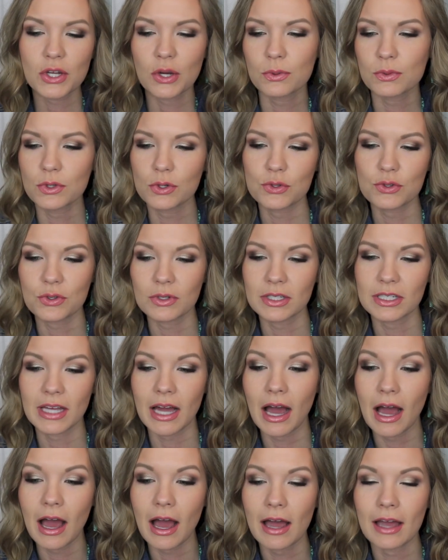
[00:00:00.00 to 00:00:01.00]
tone neutrally
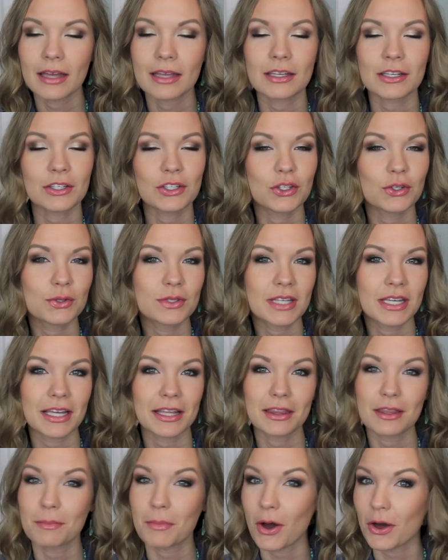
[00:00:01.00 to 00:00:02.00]
eye
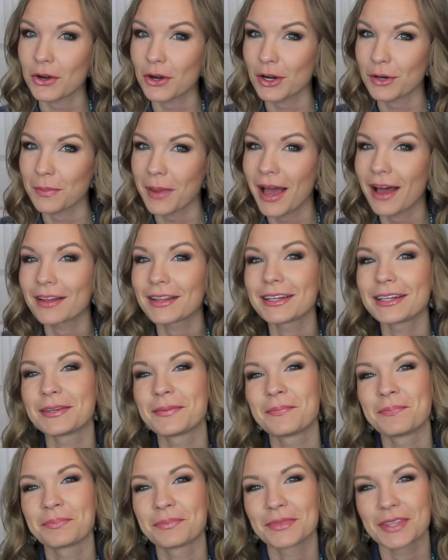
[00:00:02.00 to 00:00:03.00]
using the Monarch
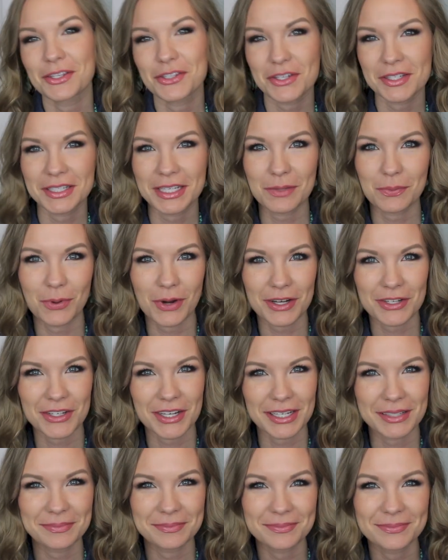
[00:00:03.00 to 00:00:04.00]
palette, then just keep
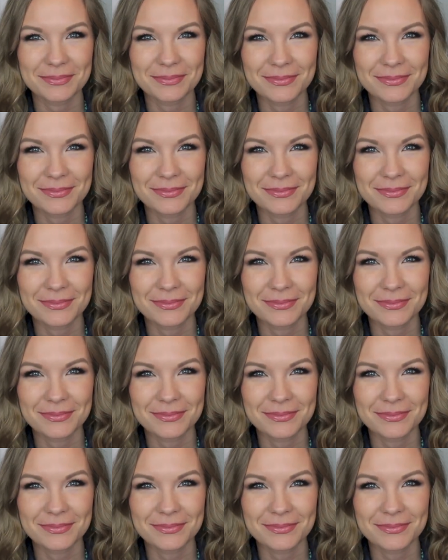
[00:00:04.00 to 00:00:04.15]
watching.